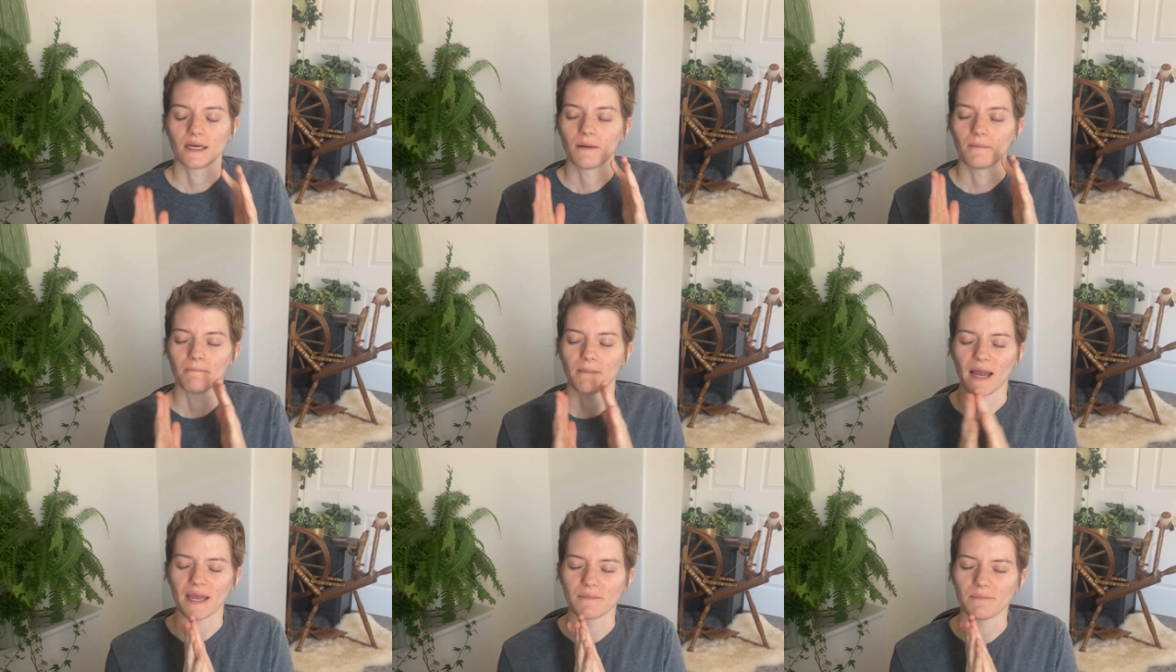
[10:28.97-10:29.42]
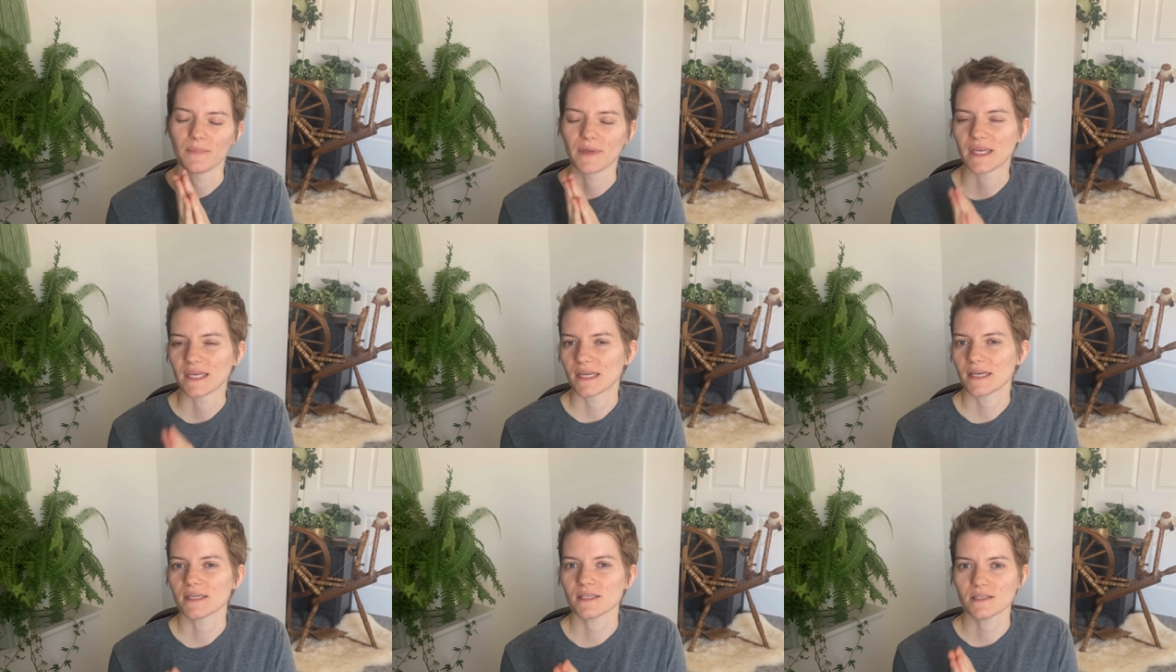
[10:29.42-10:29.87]
My
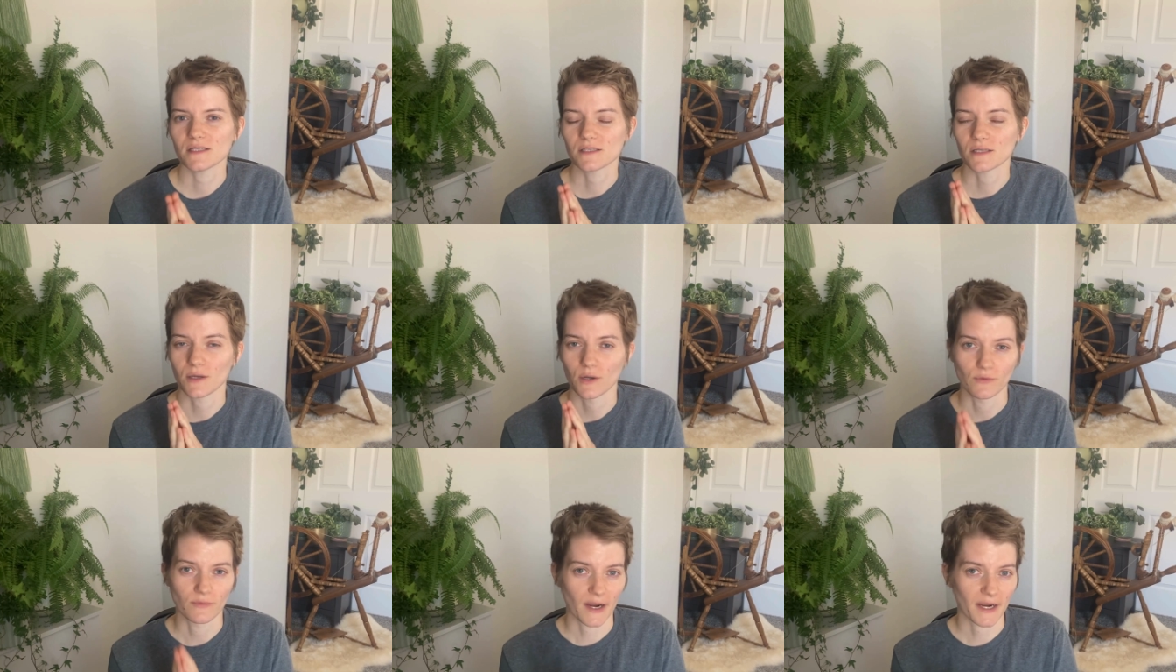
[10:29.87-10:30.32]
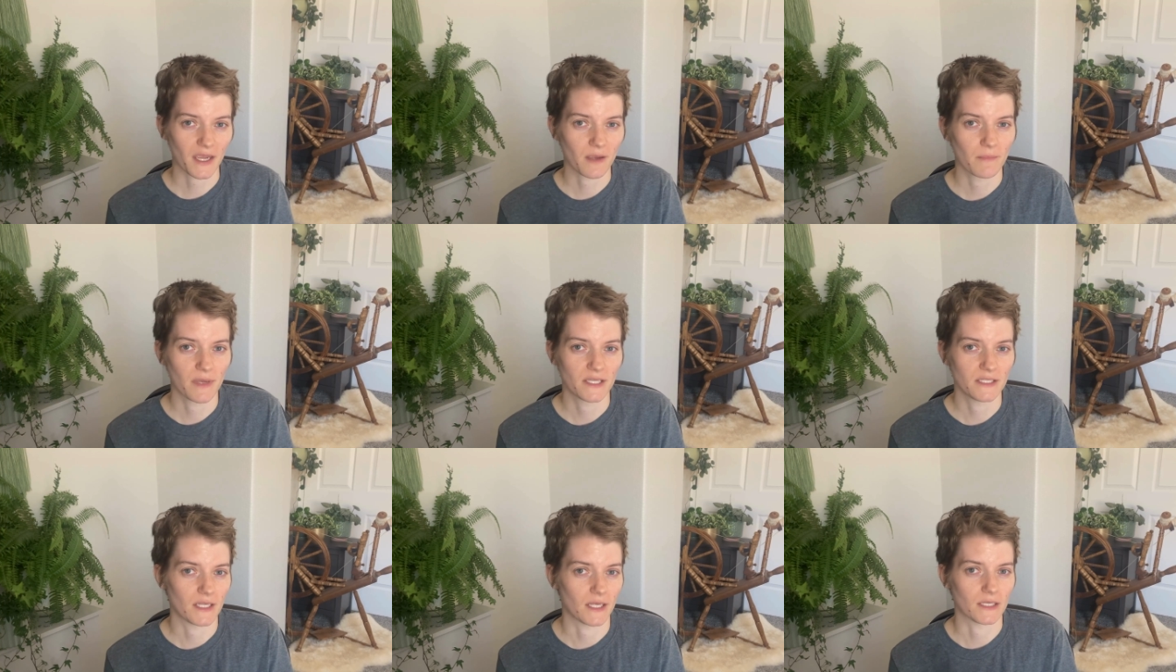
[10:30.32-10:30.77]
biggest
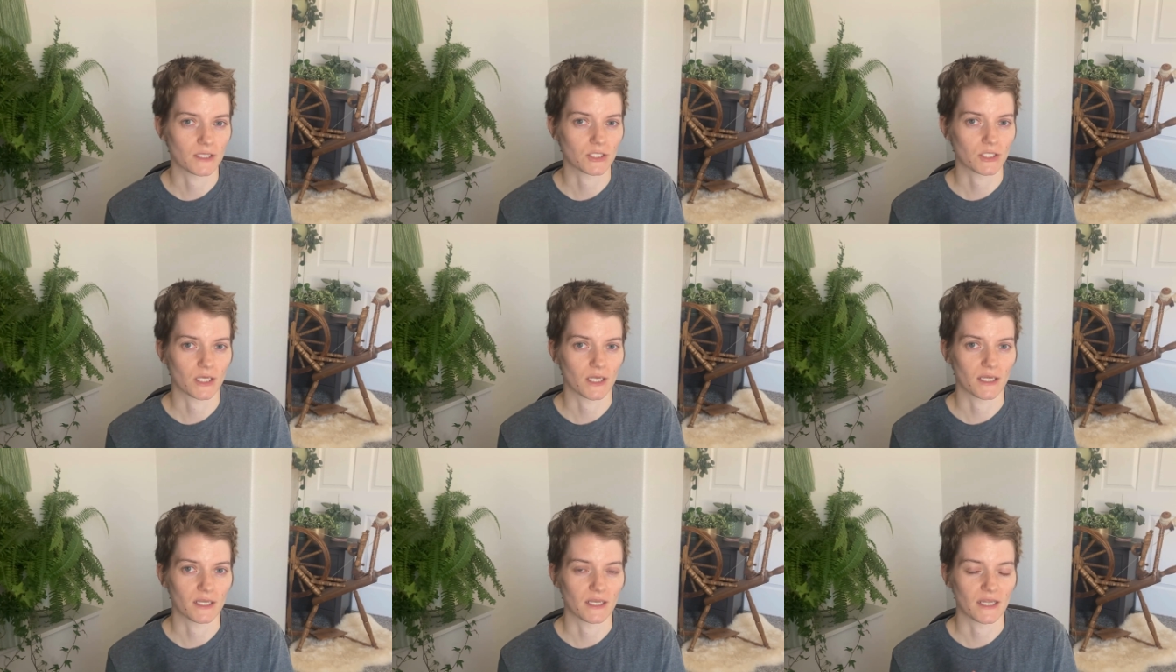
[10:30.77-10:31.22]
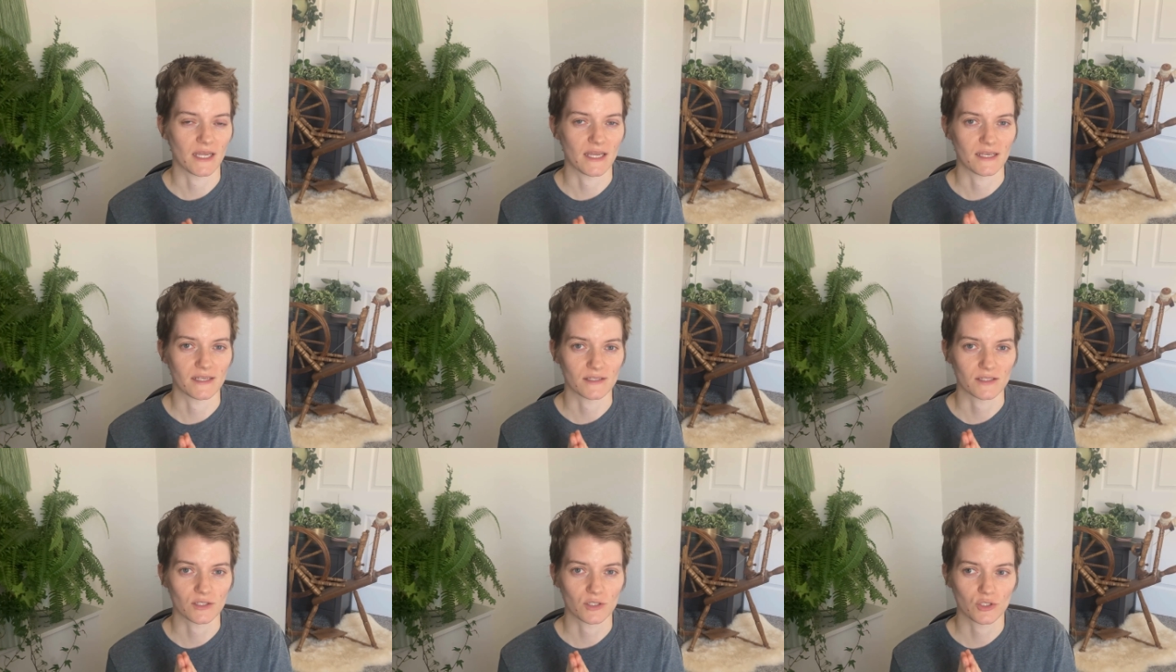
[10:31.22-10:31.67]
recommendation
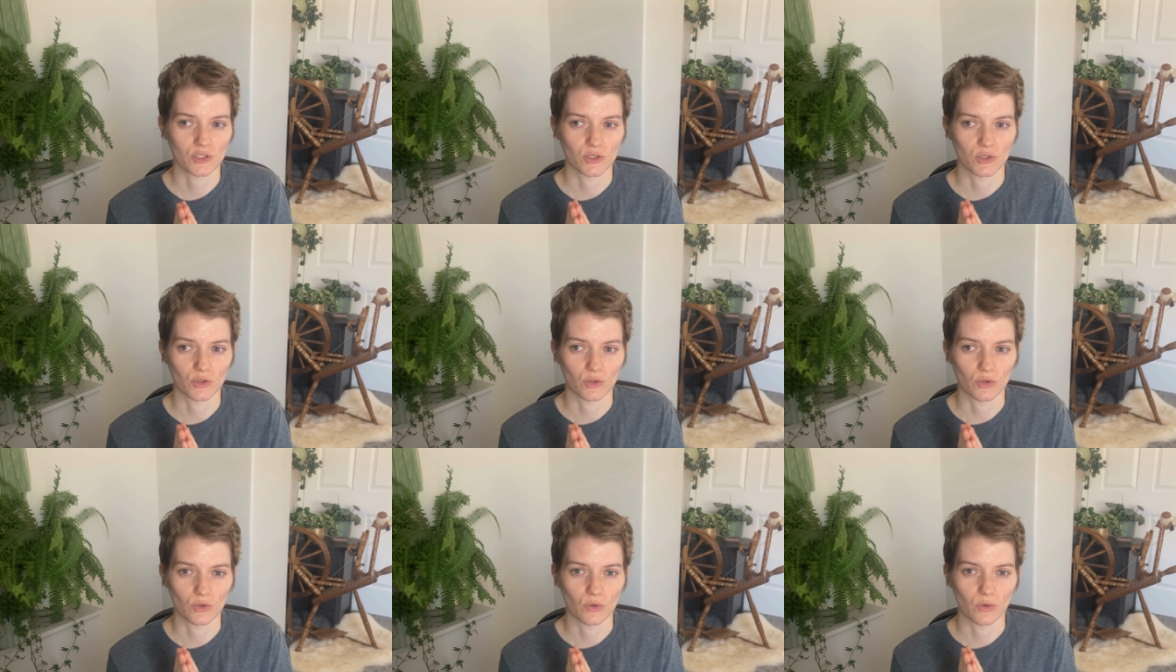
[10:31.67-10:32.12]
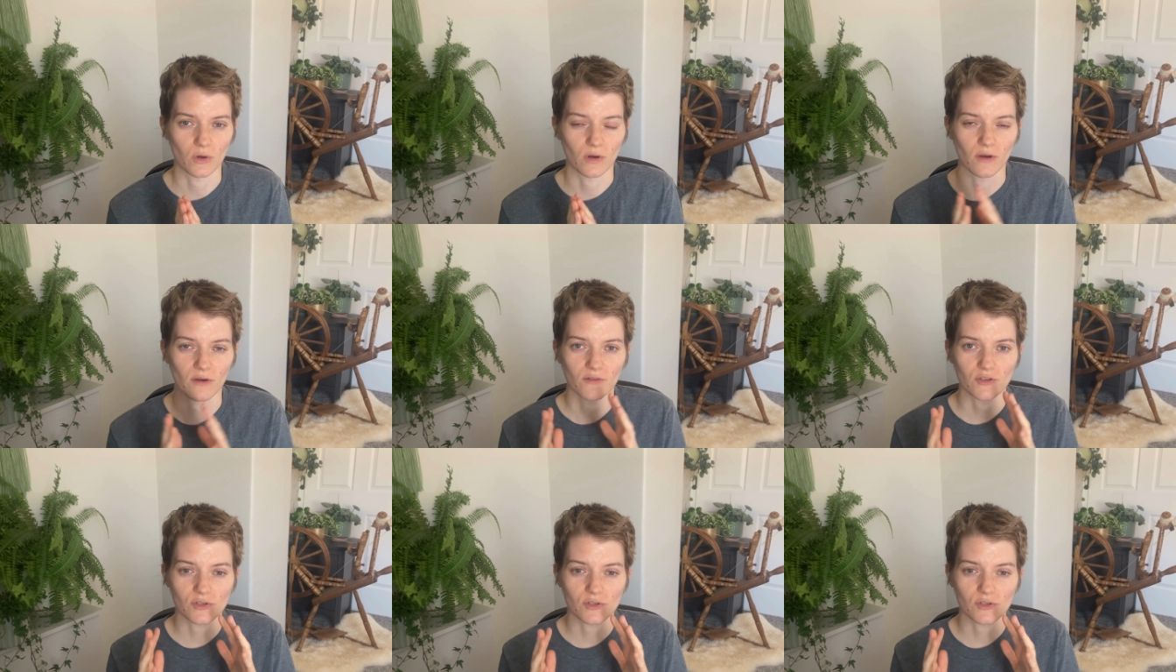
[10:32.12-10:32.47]
is to